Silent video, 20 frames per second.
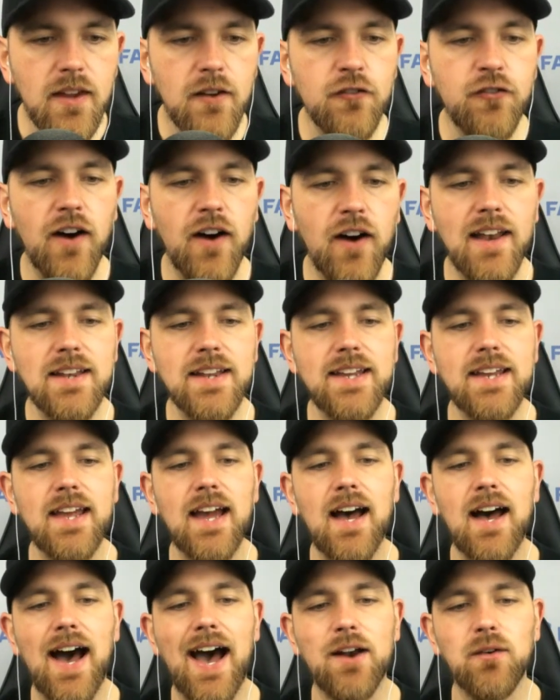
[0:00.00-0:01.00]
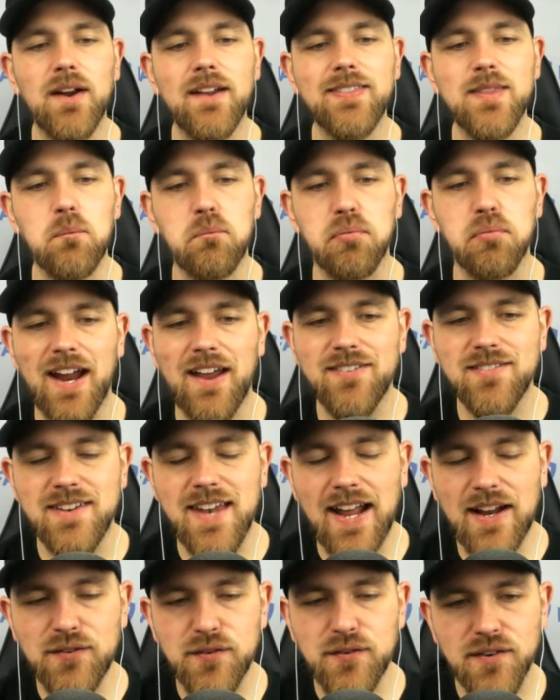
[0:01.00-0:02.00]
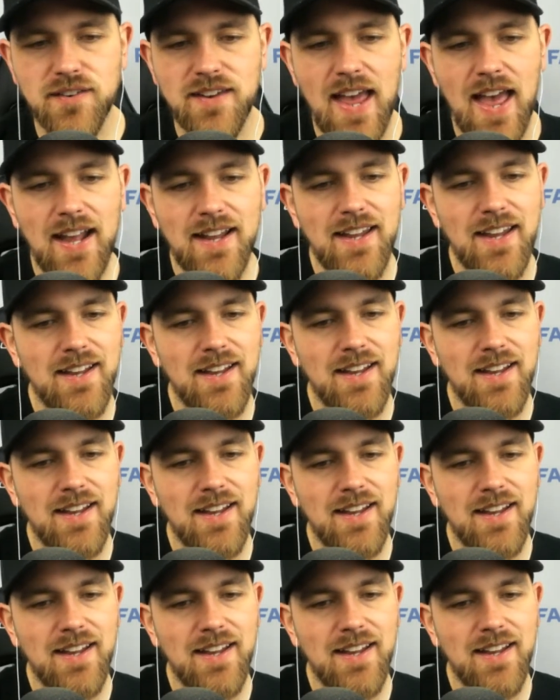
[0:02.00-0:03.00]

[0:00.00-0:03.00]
Finally, I'd rank the Braves next for stacking.